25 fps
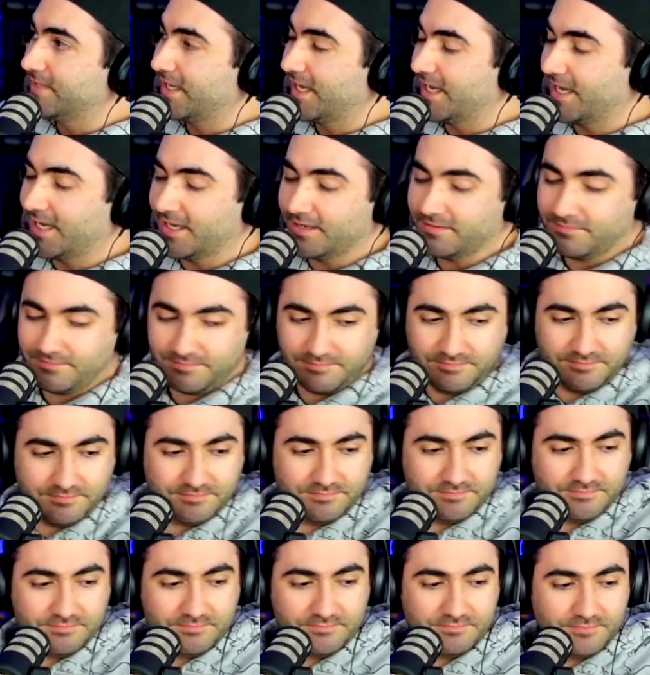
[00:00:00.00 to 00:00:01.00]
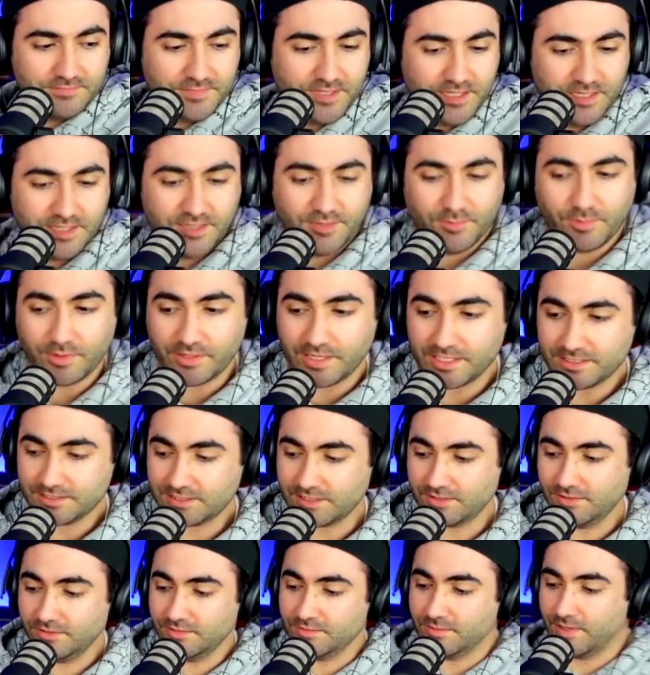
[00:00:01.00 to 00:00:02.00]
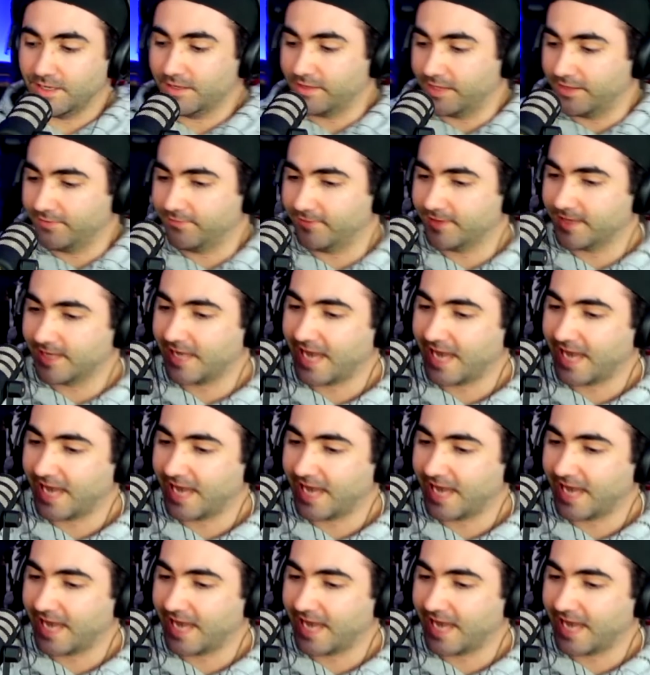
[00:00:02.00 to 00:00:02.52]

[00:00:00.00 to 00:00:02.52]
Yeah. Well, that's good. Well, if you